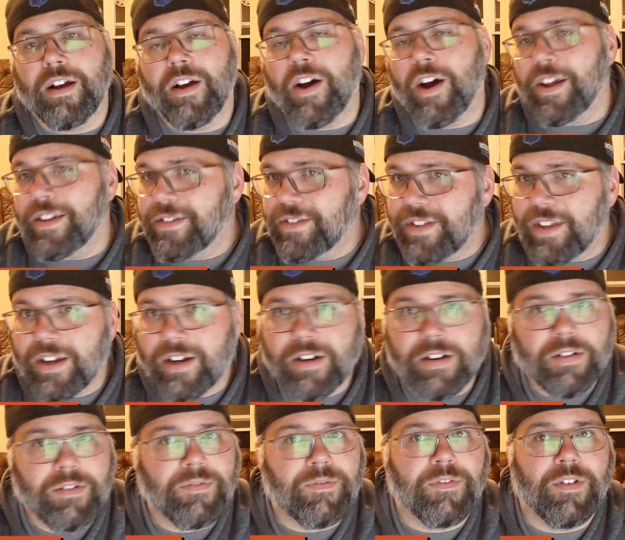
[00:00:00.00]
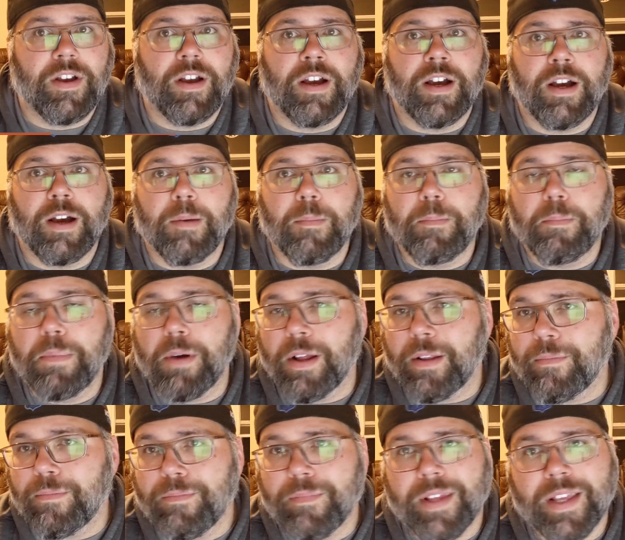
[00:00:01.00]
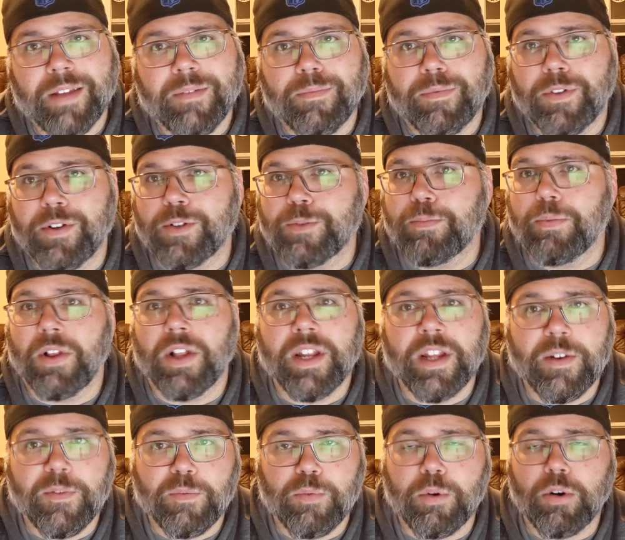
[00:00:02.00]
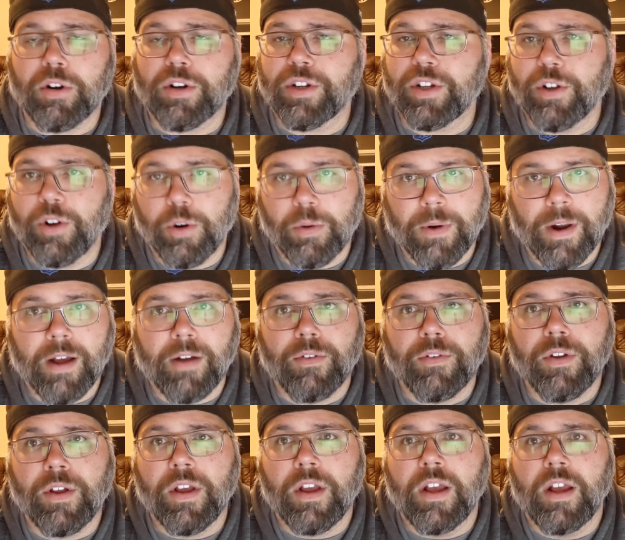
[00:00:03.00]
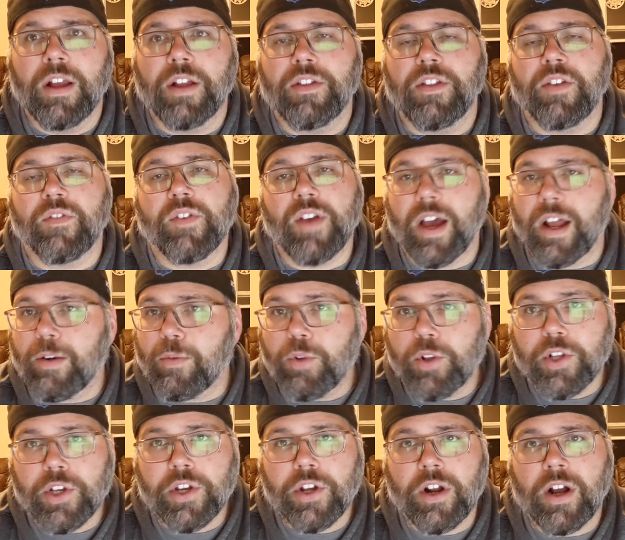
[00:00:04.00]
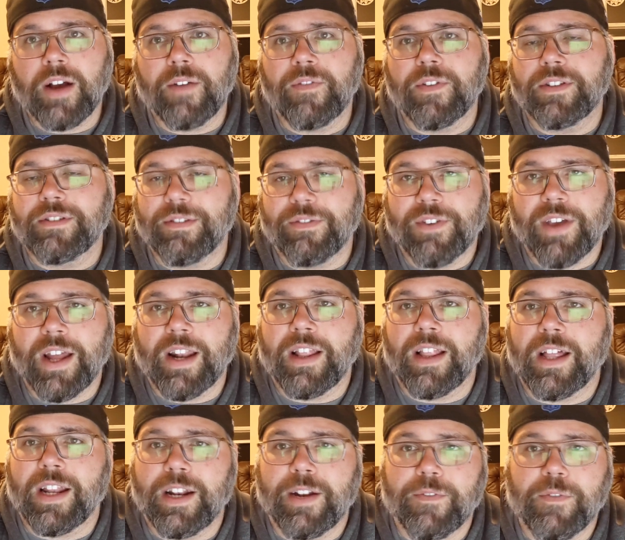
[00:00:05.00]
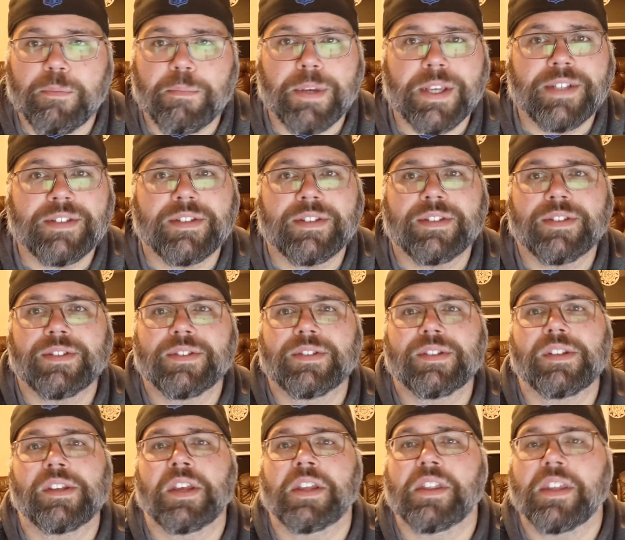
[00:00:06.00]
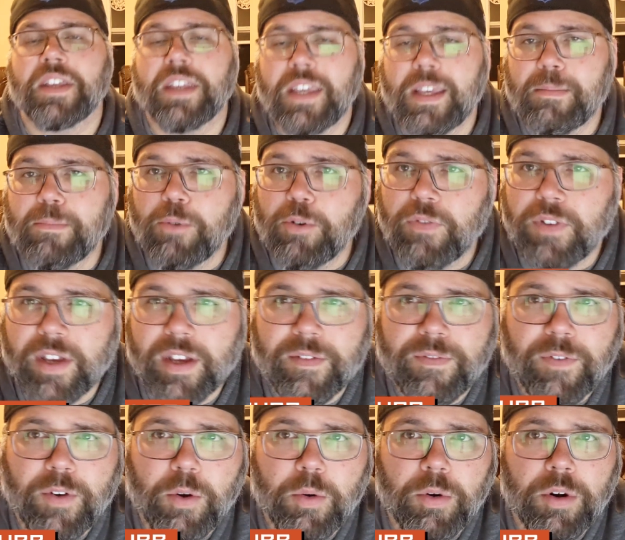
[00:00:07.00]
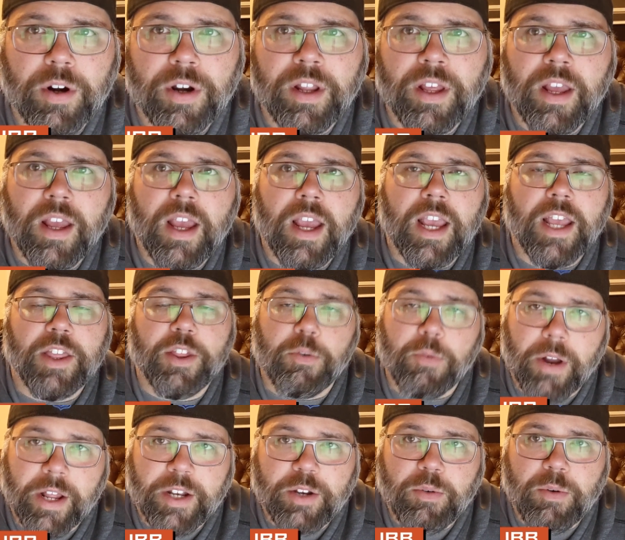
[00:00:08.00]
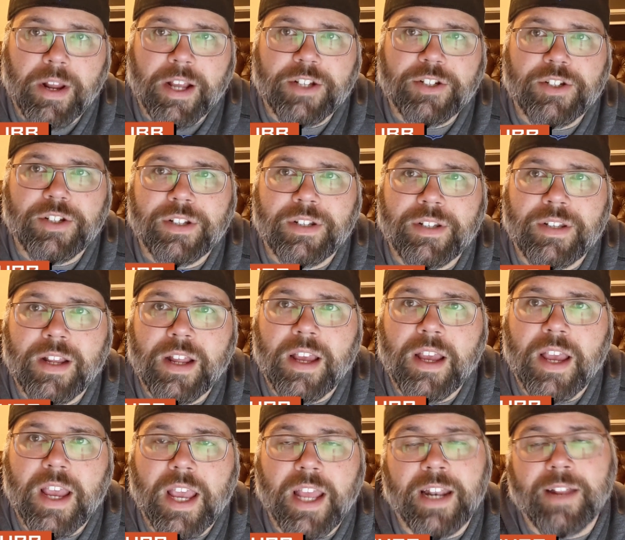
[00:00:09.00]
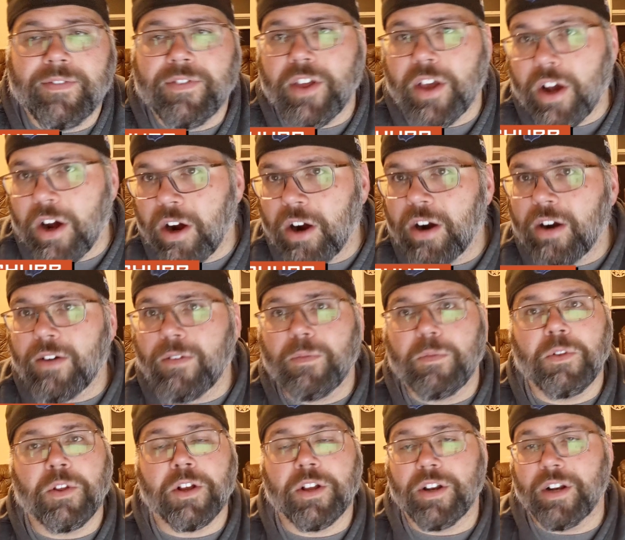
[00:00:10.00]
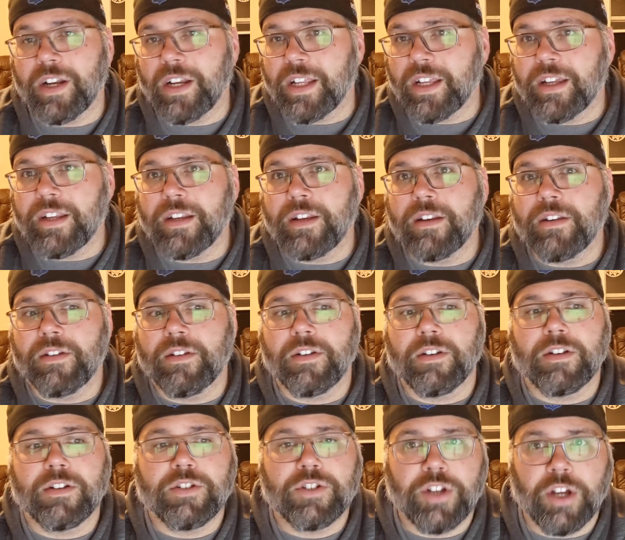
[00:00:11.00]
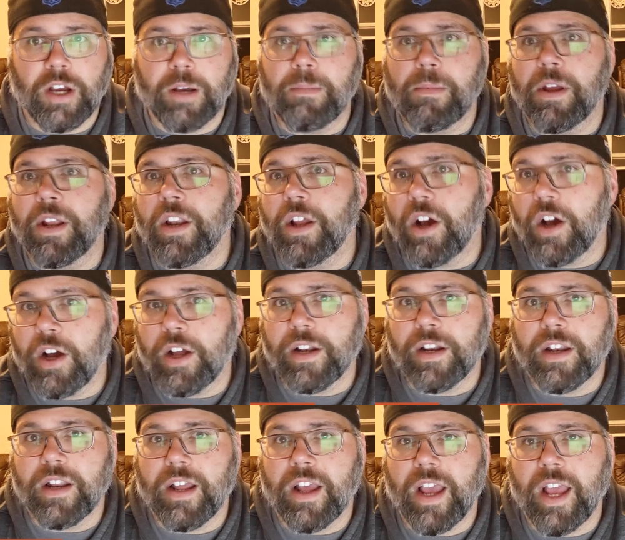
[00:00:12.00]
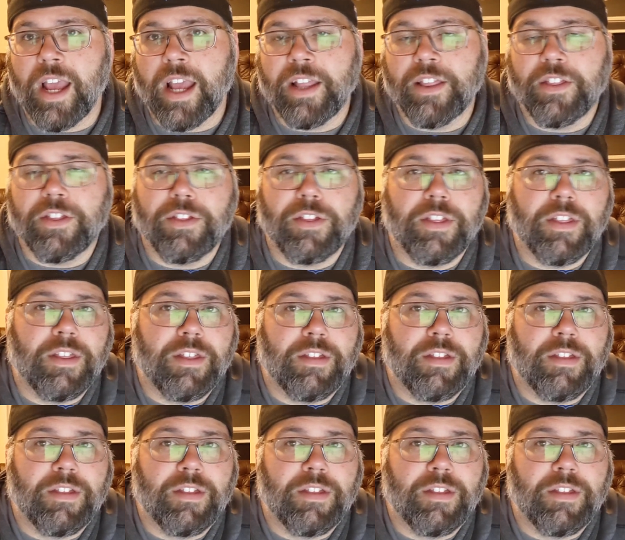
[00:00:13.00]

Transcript: Hunt's there, uh, but there's plenty of work to go around. They've got a really good offense. They've got a lot of different pieces. Can they keep moving it forward in the right direction? And if they are, they're going to need Chubb and Hunt, and